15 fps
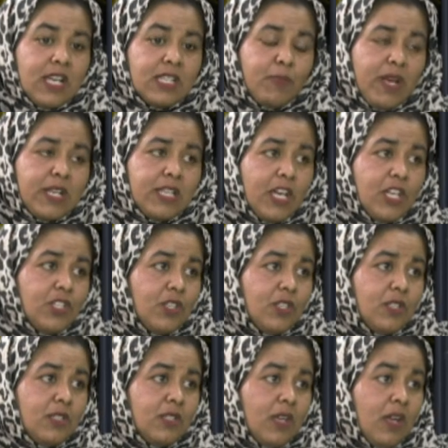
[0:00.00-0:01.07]

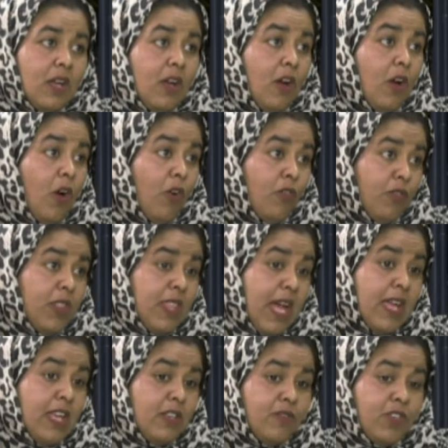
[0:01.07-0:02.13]
expectations of
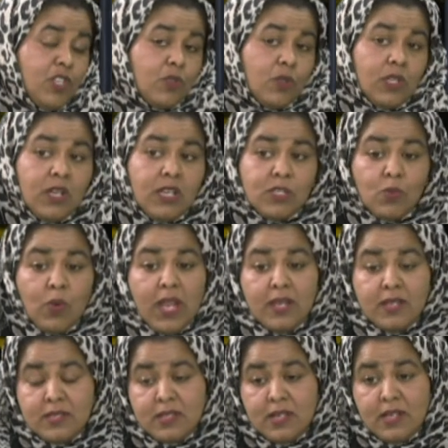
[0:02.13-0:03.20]
that individual as well
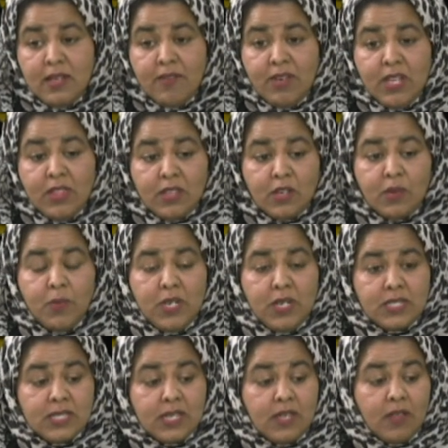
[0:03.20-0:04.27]
as living in the
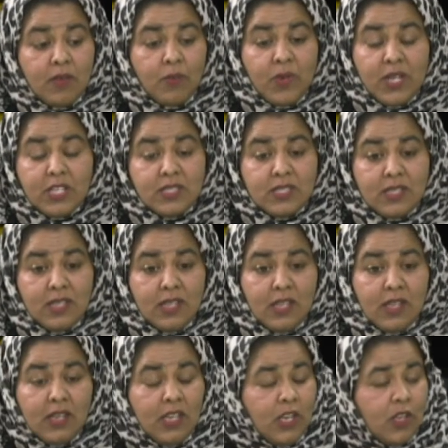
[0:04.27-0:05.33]
community, because,
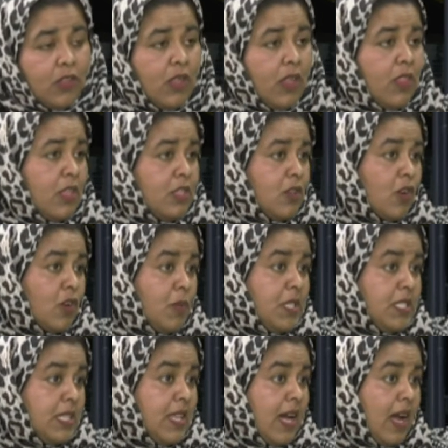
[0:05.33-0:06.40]
you know, the sort of
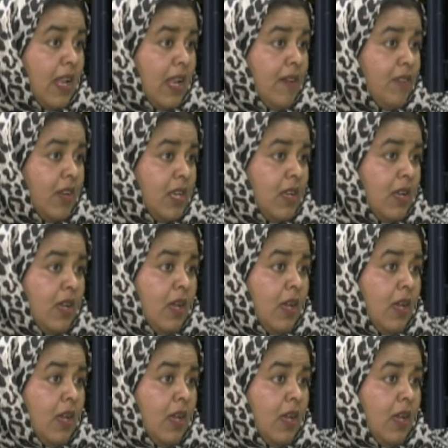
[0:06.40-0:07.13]
community that I live in,